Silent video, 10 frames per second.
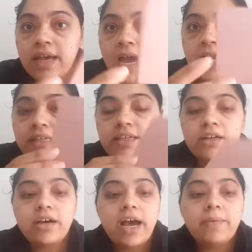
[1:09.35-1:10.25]
And
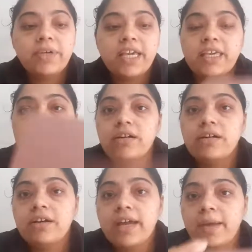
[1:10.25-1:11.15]
here I'm taking
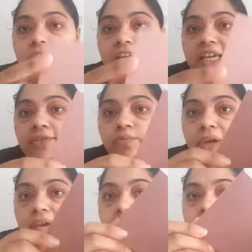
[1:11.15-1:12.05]
a MDF
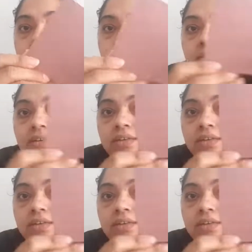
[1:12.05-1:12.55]
base.